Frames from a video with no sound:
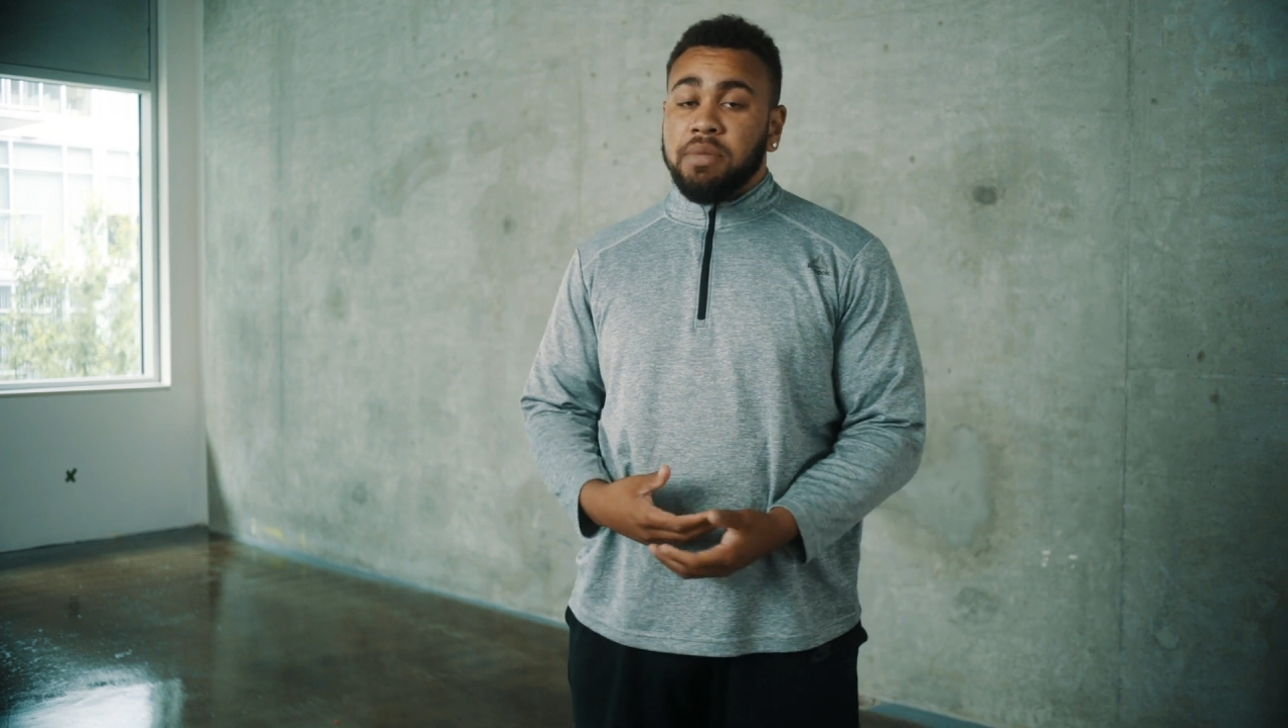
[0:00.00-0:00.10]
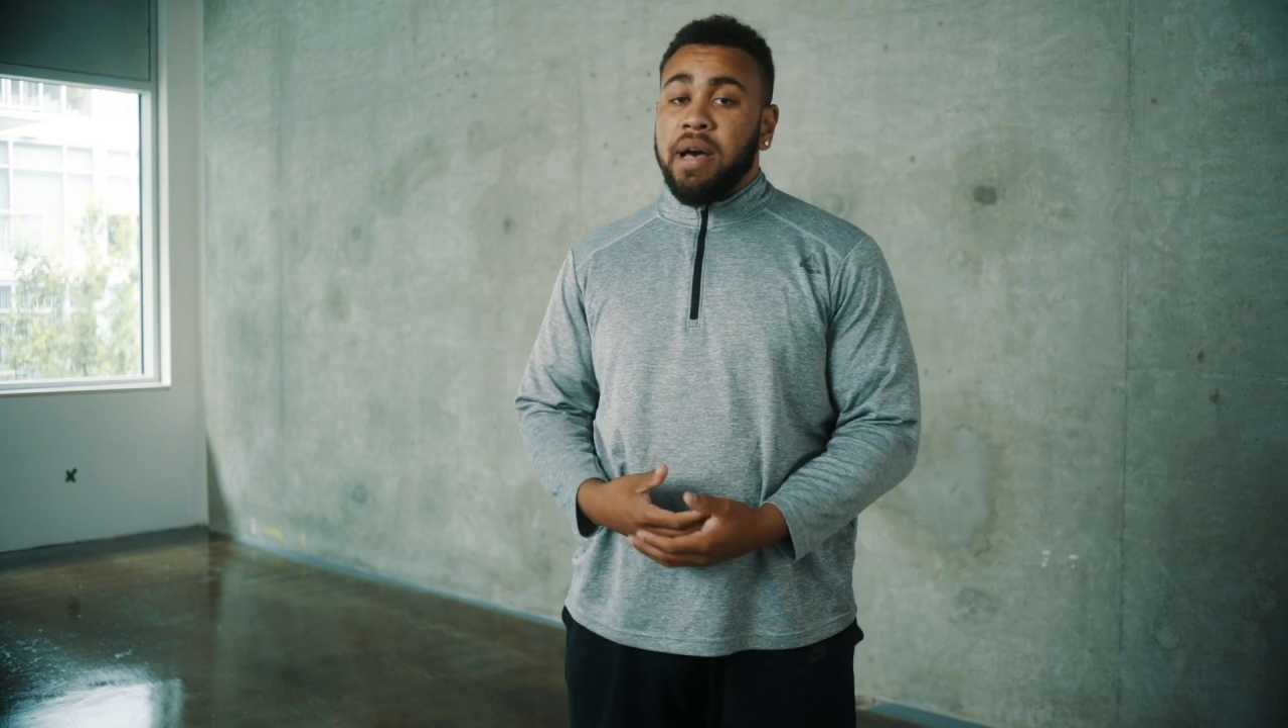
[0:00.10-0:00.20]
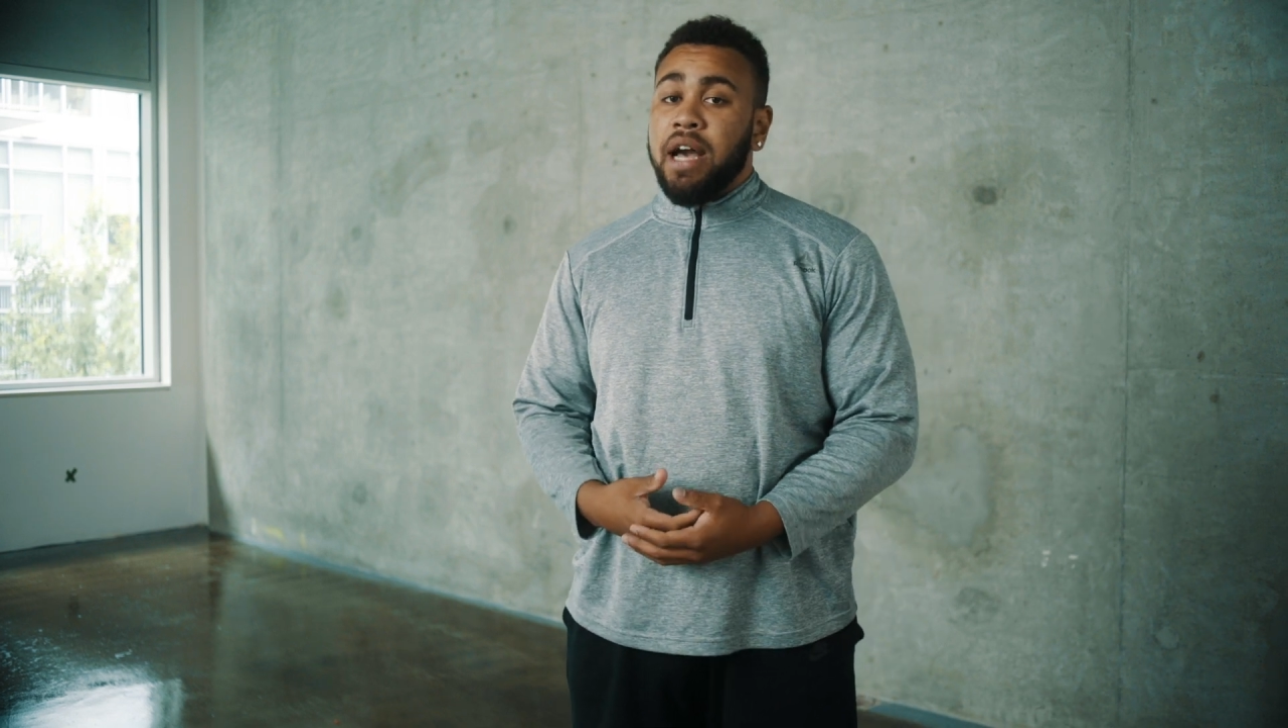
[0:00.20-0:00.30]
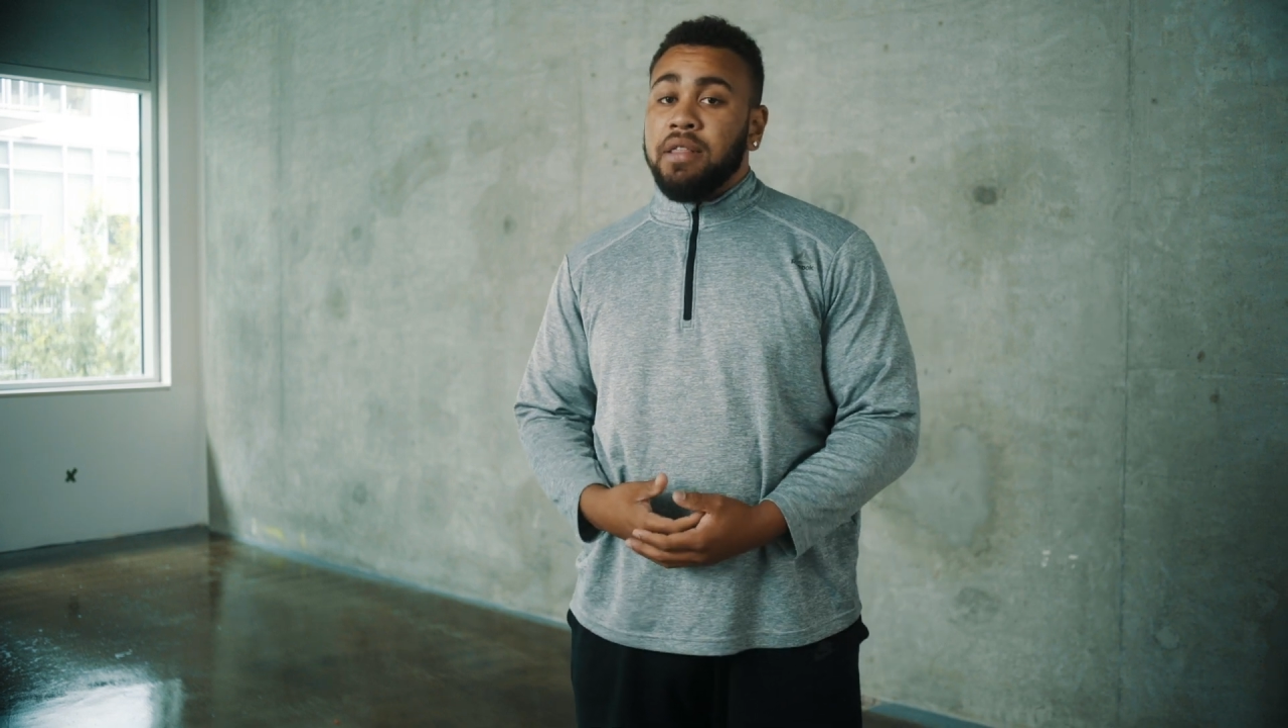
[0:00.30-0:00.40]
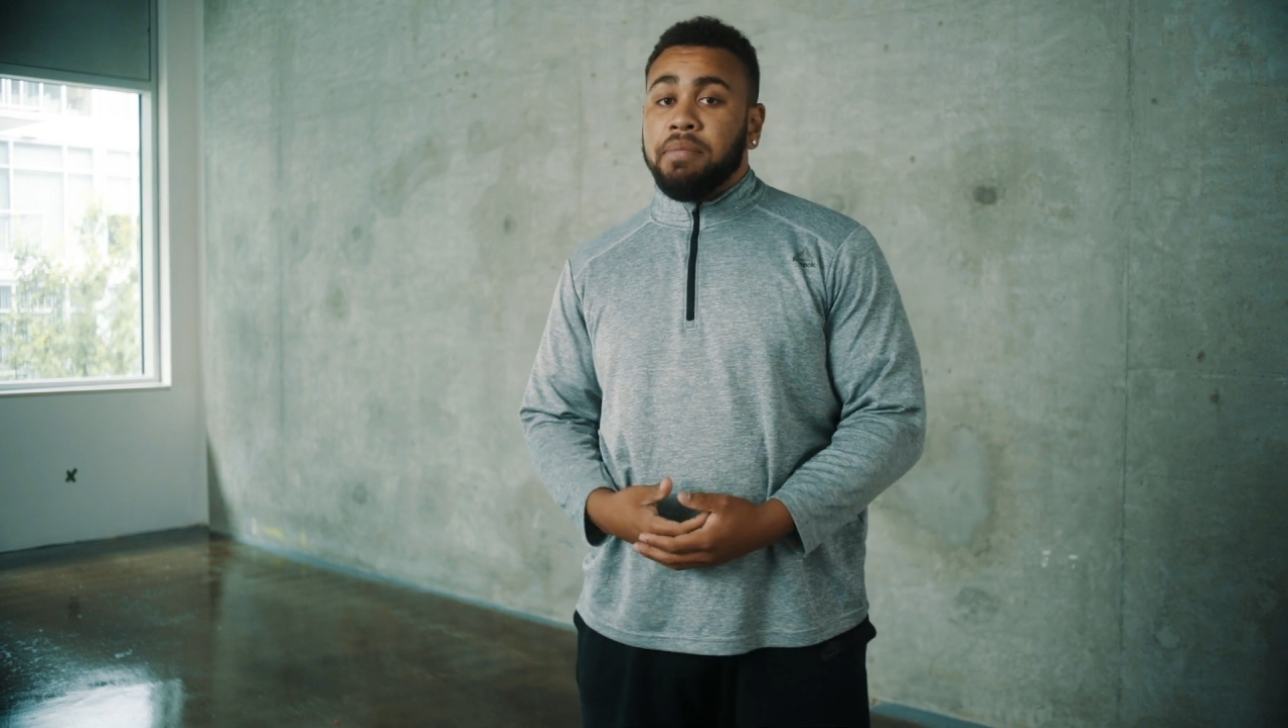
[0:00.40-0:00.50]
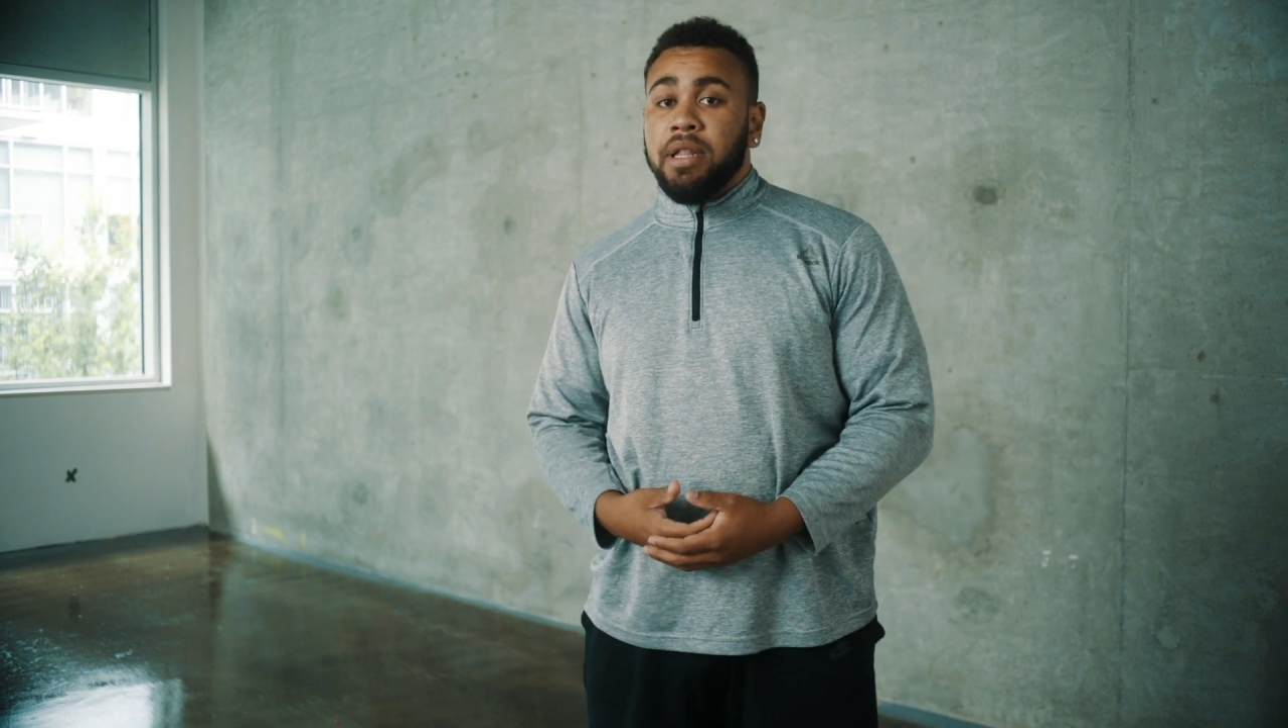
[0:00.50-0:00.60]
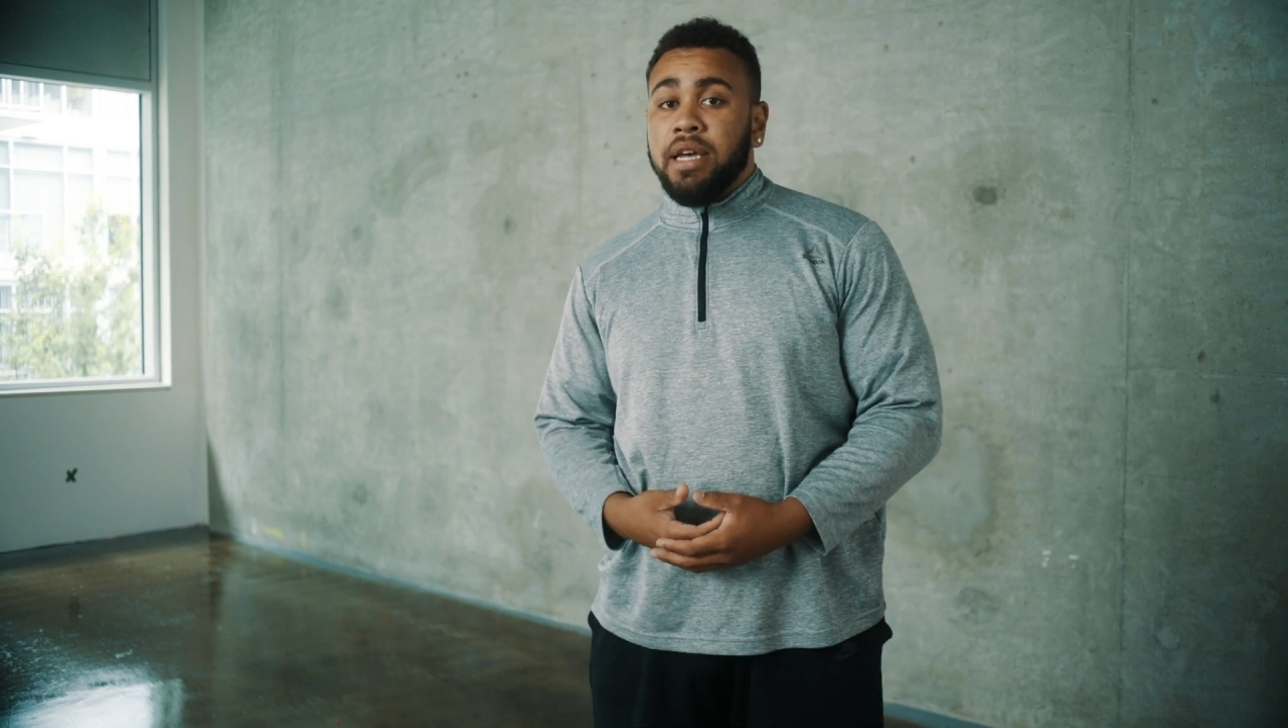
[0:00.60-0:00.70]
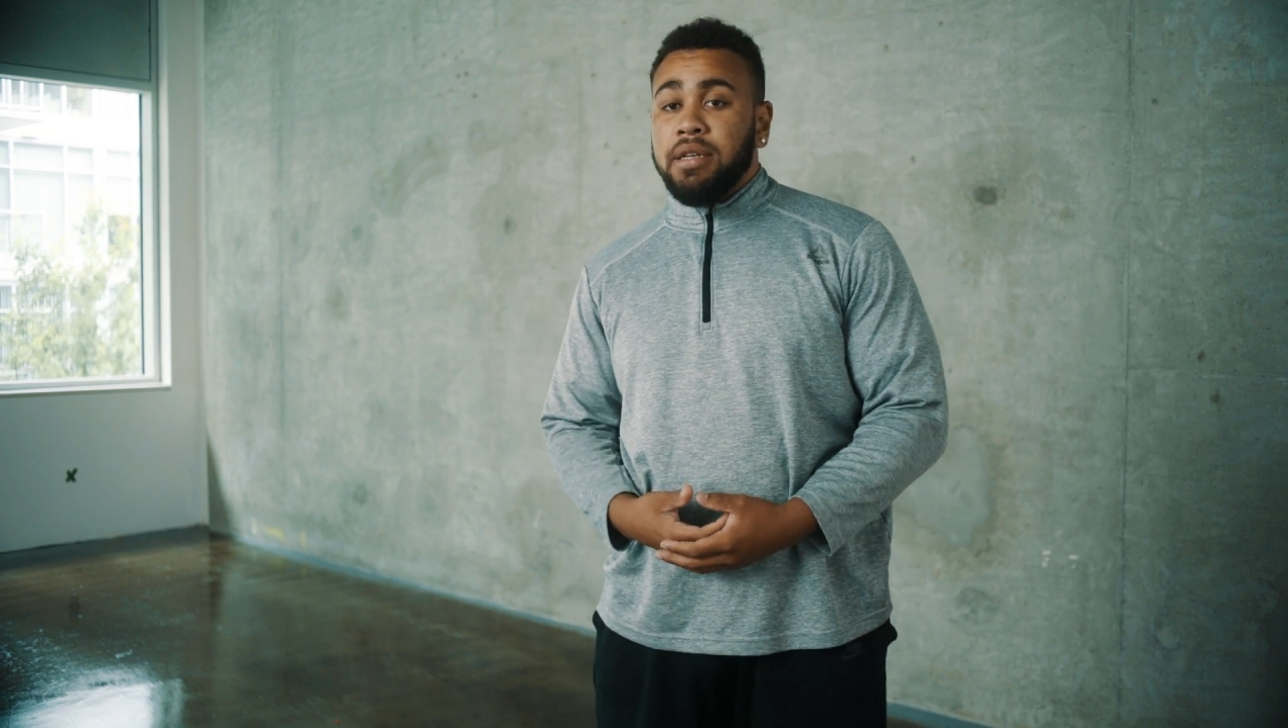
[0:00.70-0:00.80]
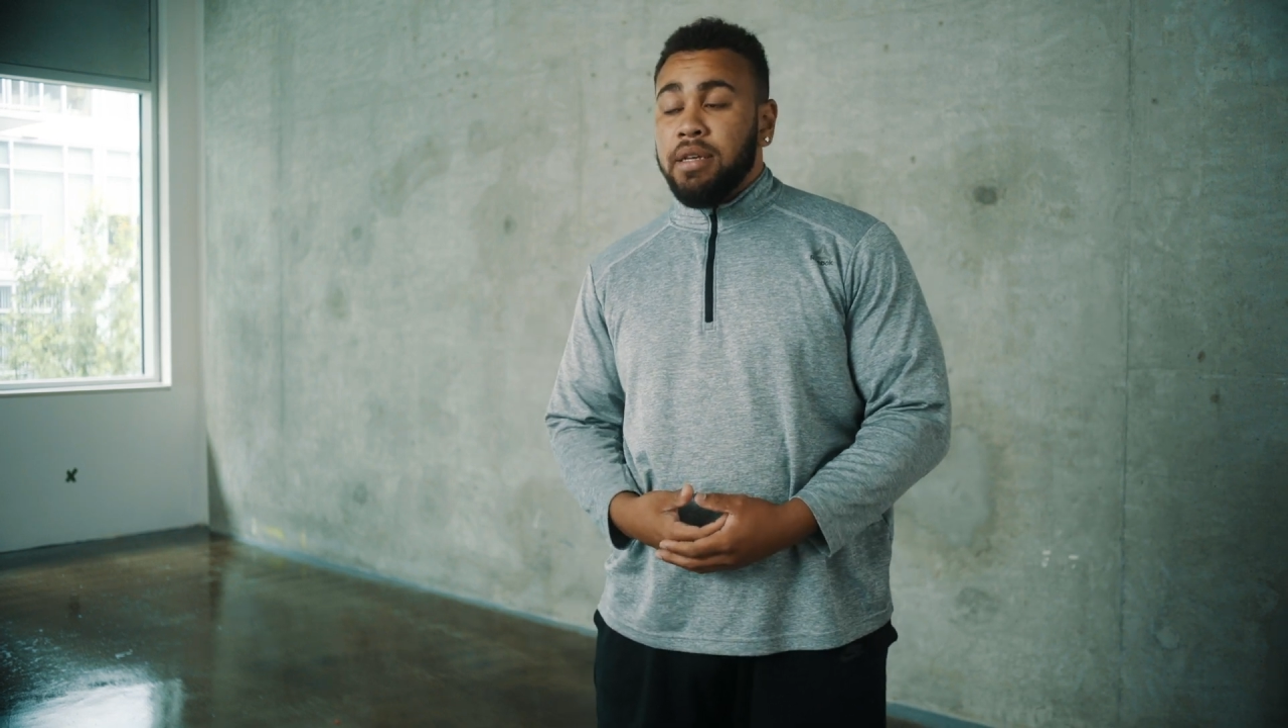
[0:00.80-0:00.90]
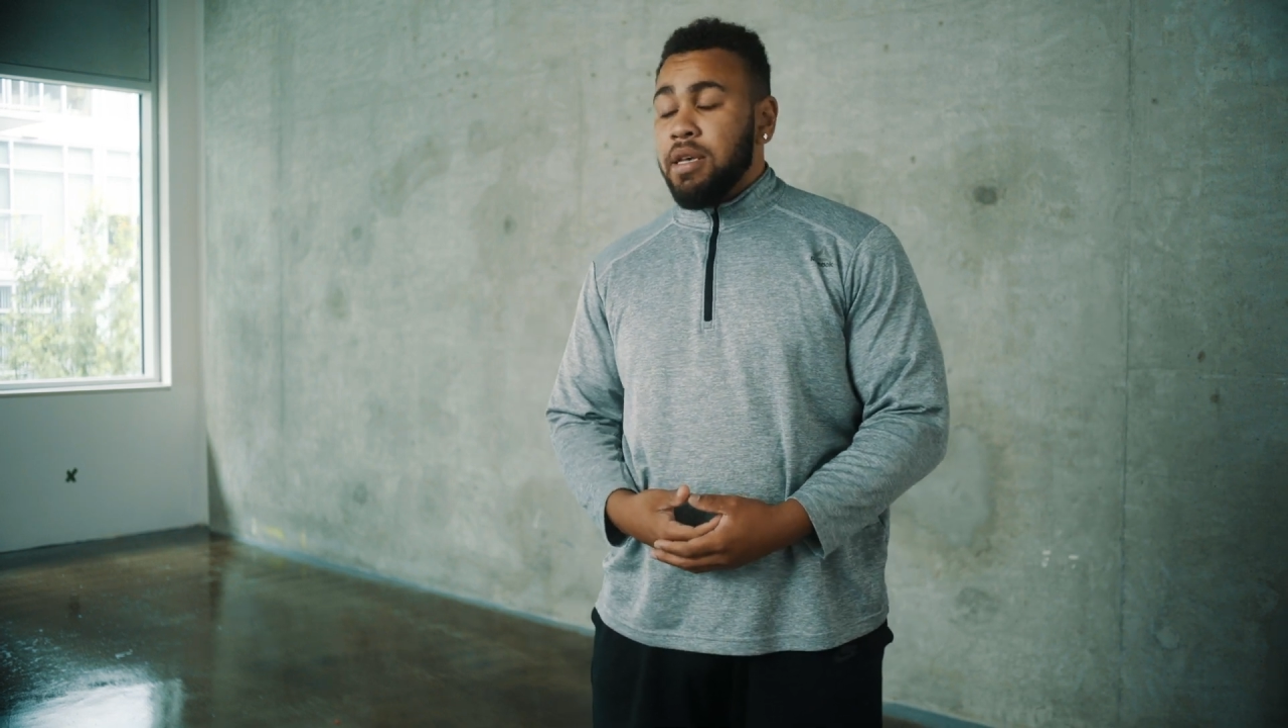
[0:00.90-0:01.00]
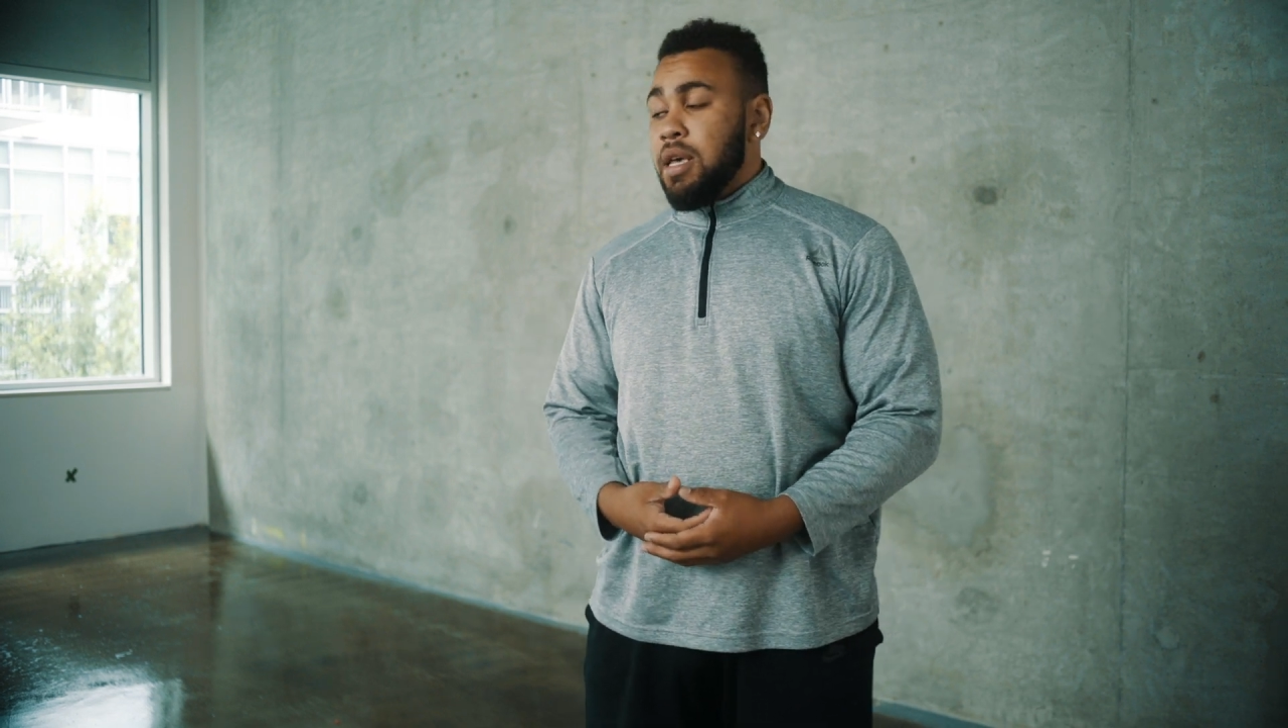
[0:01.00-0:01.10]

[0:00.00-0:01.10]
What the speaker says: behind the plate